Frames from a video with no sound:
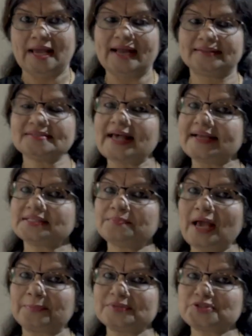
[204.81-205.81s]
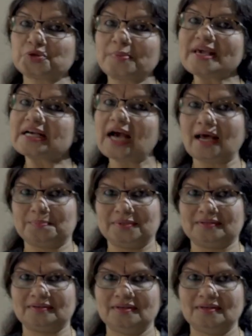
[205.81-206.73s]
and this atom happens to be carbon.